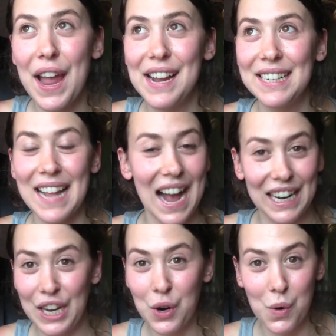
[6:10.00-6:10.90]

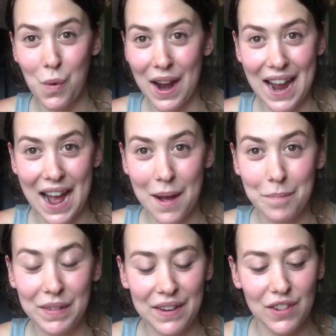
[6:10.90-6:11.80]
exactly who I
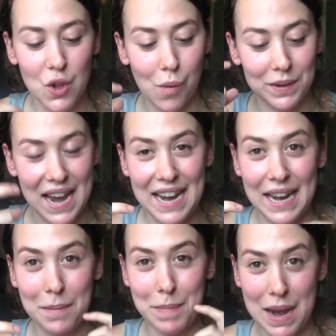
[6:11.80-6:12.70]
am, even though I'm
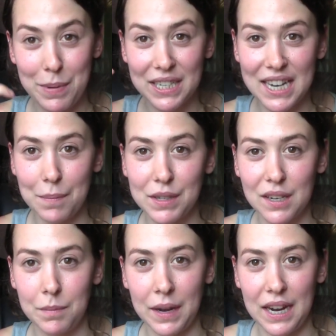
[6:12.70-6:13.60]
taking baby steps
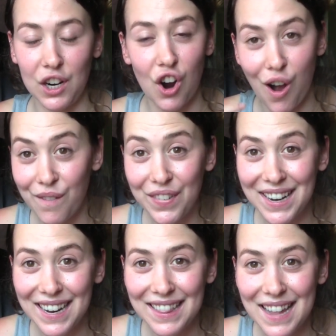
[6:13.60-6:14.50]
to being
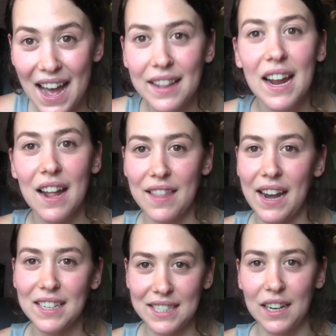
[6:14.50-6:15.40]
confident in that.
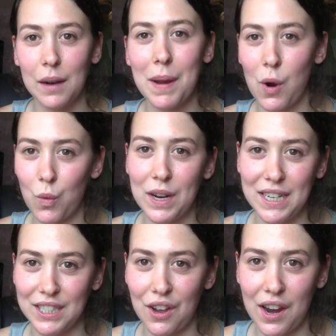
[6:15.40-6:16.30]
That is still my only
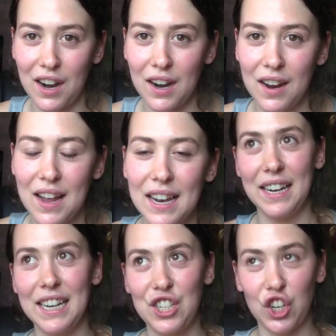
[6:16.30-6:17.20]
desire.
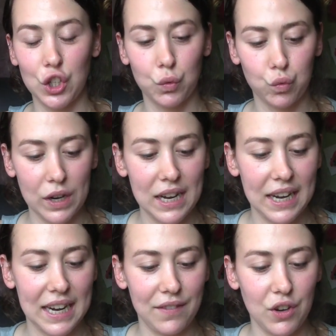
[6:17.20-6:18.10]
It does
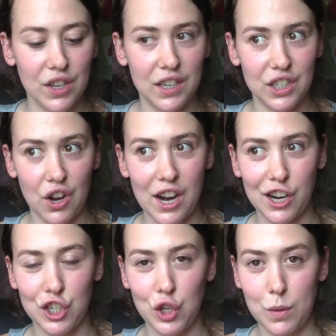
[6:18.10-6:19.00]
really give you the
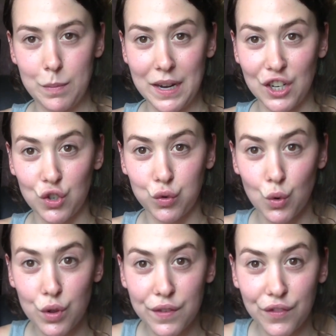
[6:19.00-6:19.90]
desire to be
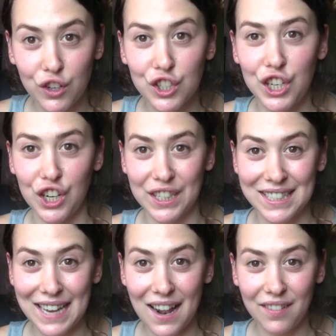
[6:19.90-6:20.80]
truthful to
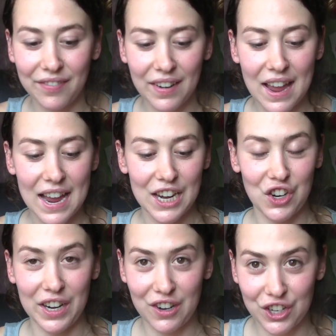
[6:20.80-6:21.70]
yourself,
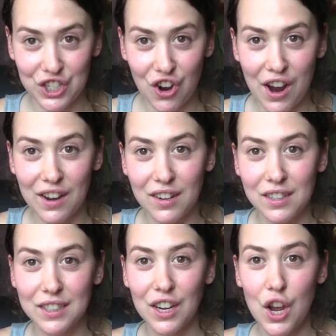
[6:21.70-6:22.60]
your inner
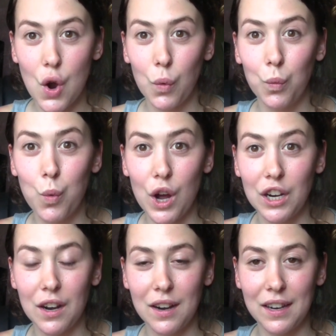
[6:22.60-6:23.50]
child, what